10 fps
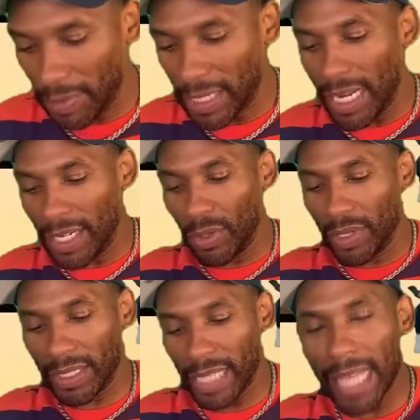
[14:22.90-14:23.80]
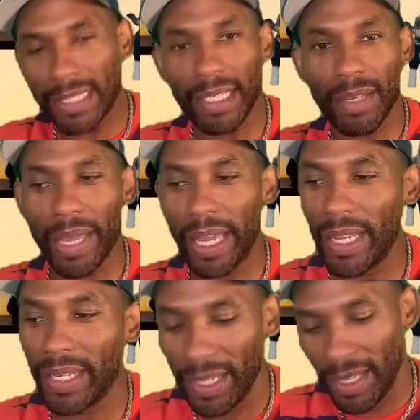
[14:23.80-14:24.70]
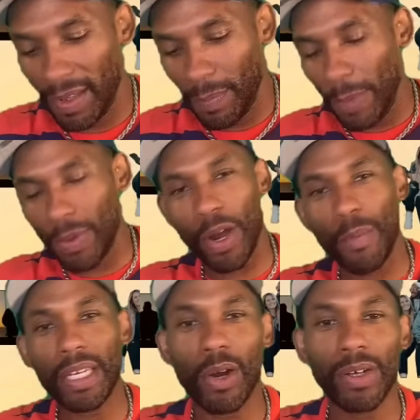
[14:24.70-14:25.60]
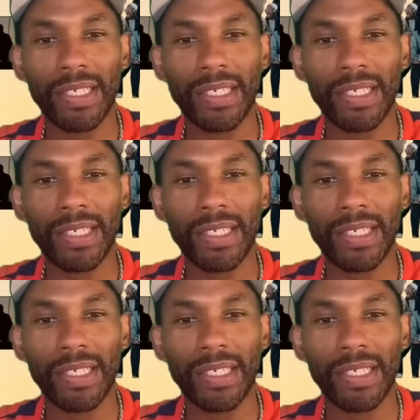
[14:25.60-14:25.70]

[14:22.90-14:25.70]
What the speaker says: I'm tired of doing the stat shit, man. People don't be knowing